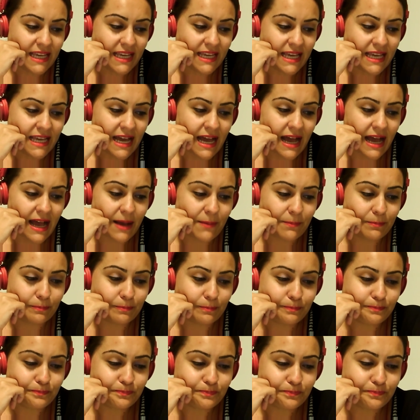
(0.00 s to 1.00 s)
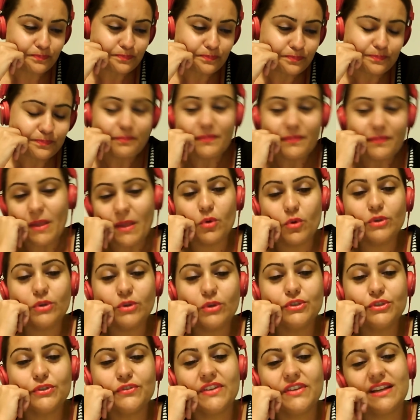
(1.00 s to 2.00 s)
But what
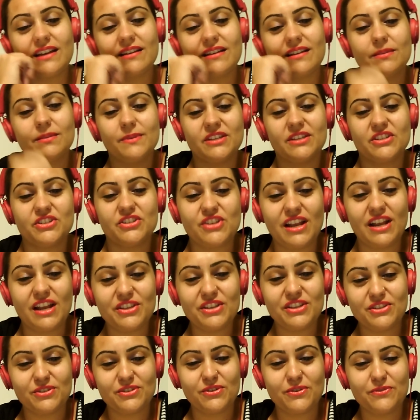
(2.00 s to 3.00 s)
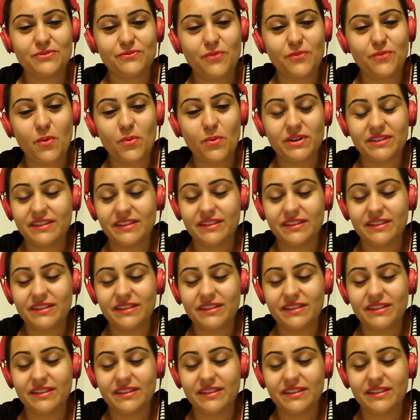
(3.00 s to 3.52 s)
do you think are the biggest challenges going forward?